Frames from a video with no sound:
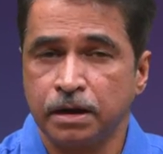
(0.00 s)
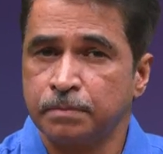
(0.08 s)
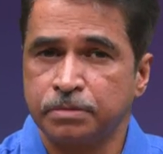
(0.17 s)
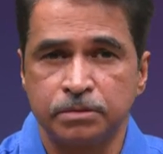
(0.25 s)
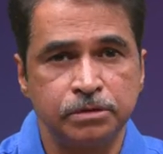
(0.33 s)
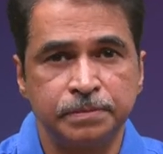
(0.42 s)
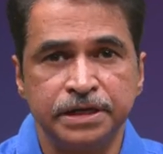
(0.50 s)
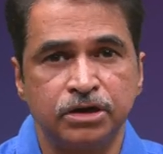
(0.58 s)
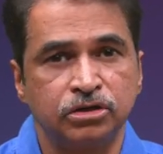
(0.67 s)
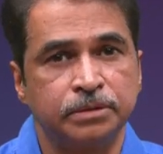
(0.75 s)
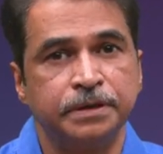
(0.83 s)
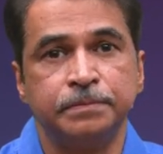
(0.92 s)
Probably
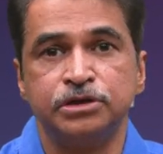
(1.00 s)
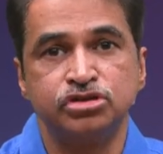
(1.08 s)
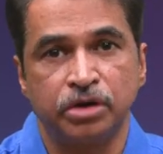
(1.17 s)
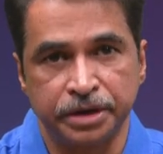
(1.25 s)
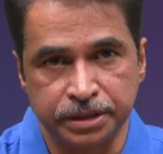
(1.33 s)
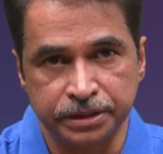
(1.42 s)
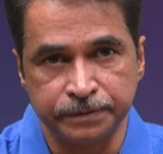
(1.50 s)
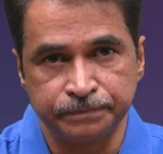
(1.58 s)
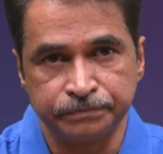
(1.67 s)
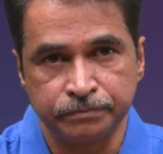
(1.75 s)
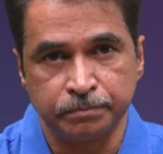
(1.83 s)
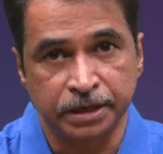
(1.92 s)
not the big majority.
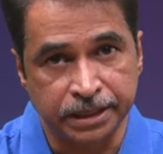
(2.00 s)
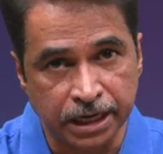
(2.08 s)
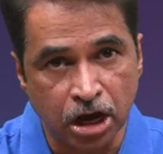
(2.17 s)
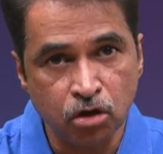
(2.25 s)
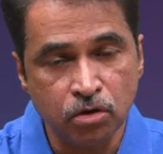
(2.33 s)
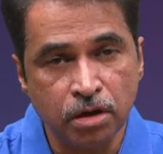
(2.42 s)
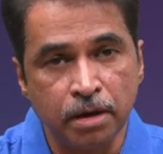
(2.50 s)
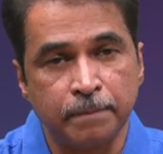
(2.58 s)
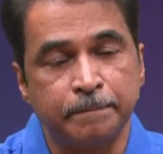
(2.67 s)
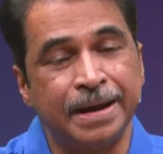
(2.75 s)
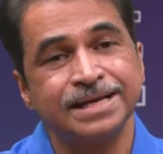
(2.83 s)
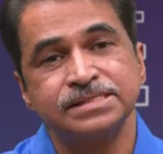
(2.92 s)
But now,
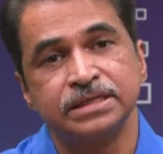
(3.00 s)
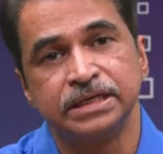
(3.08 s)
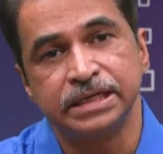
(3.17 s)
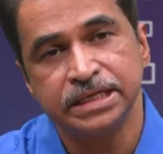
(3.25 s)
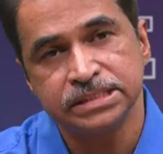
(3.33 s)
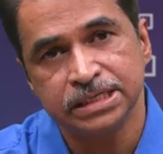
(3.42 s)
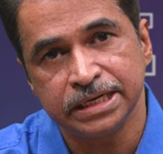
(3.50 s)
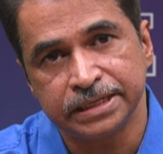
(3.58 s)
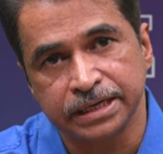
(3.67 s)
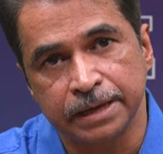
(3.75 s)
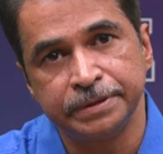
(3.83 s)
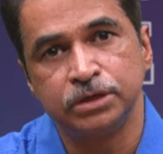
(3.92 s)
banks can easily
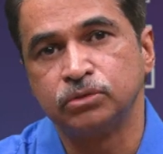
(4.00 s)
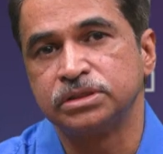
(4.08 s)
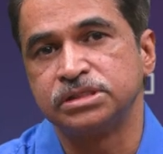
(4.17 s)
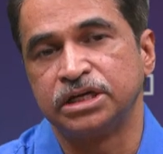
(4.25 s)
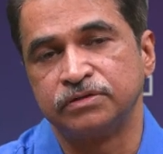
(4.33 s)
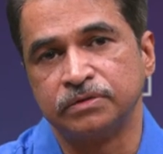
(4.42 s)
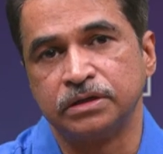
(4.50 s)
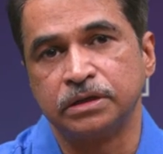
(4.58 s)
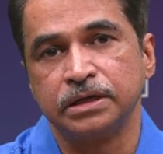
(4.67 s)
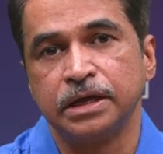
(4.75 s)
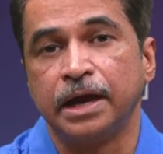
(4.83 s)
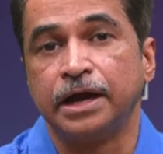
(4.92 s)
tap into this network
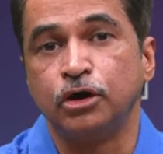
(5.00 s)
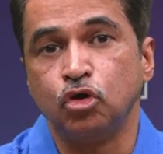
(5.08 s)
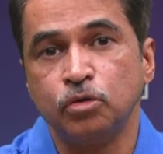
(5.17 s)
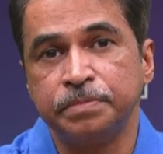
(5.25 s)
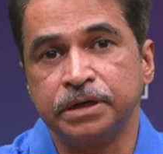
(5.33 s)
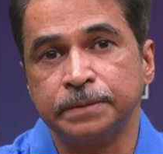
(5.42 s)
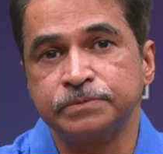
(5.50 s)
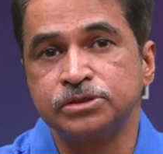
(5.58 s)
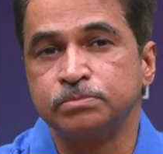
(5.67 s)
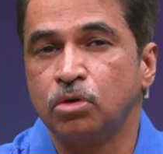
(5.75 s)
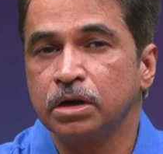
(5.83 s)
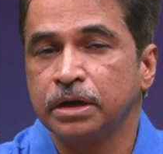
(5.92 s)
and open up
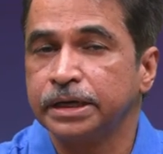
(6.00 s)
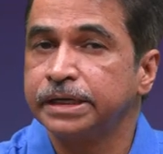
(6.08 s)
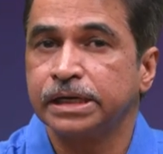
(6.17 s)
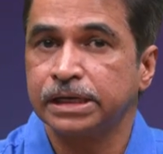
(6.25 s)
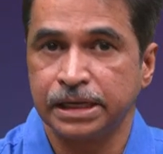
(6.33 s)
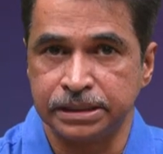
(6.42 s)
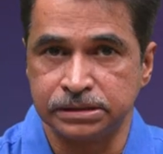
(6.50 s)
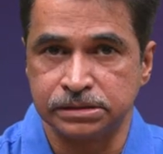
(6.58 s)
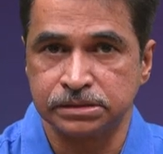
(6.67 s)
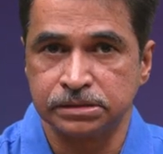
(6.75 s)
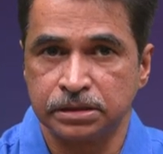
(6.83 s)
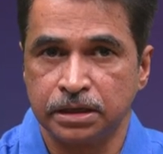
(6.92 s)
small credit
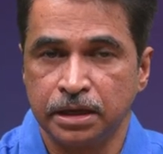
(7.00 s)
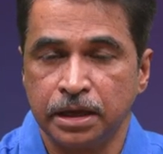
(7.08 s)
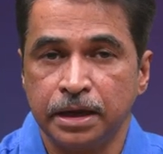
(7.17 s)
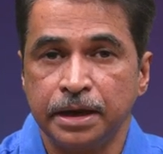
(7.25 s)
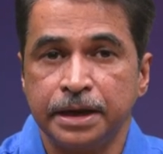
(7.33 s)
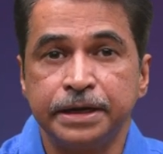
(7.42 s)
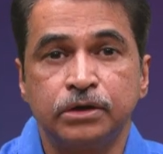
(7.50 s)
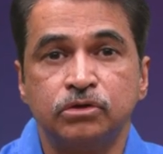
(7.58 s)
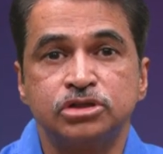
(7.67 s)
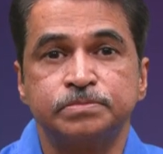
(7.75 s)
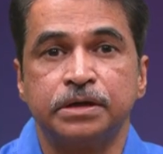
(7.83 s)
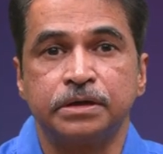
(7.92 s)
lines. It could
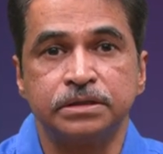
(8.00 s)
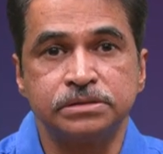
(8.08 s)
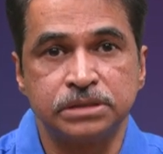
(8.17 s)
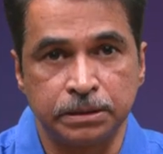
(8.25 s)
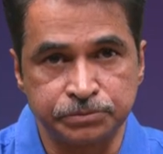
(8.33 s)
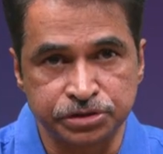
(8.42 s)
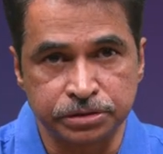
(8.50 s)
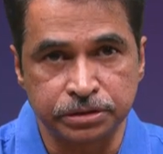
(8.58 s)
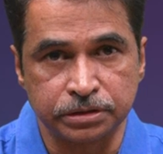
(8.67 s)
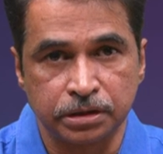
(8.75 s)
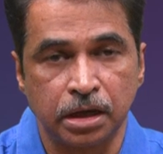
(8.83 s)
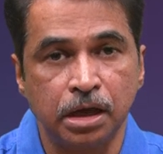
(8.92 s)
spur consumption,
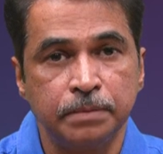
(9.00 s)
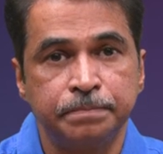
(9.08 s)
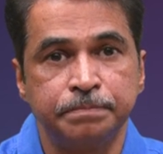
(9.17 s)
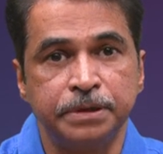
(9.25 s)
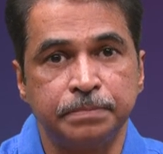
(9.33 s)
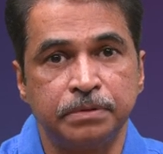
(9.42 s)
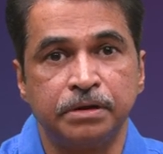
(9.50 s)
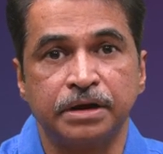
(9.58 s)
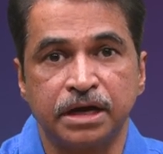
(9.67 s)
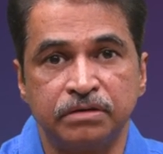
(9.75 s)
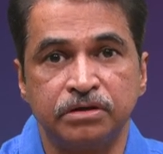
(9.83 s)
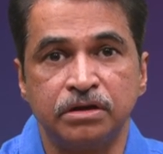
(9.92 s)
help people
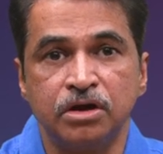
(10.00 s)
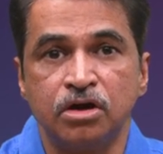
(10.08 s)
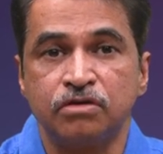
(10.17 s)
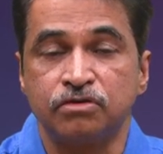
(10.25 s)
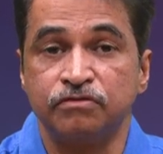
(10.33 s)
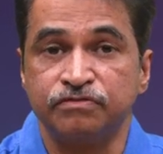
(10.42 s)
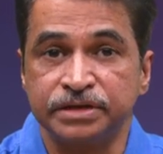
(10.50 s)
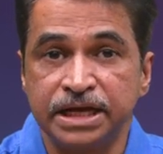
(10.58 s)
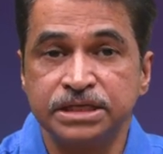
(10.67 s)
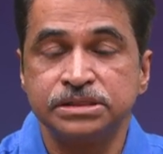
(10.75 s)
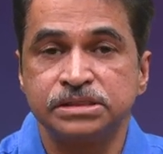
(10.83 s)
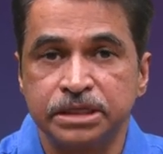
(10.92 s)
recover from
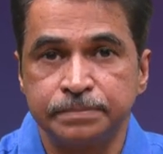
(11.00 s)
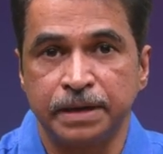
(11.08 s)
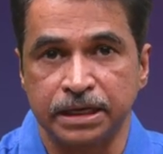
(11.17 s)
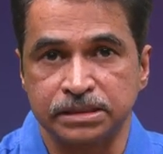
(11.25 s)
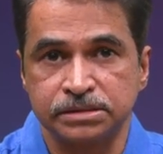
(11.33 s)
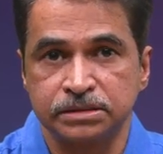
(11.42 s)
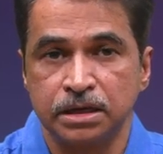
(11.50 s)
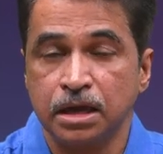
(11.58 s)
financial setbacks,